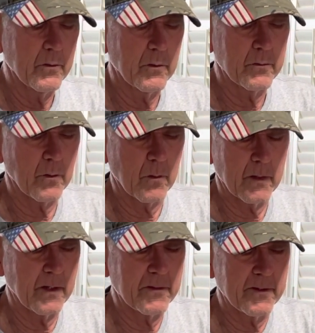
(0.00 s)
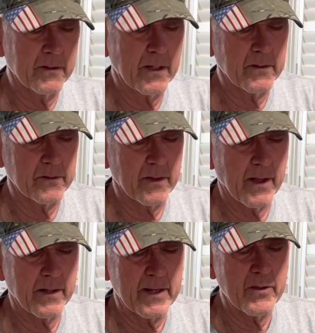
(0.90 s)
So, and it still does it. See
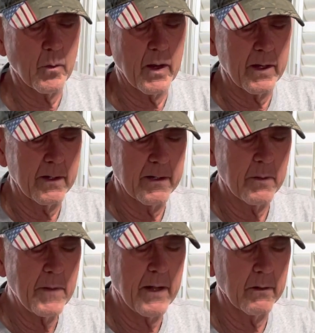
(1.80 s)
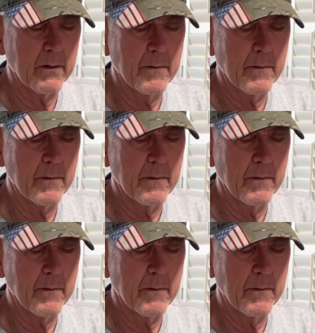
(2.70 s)
that? Either way, it doesn't matter.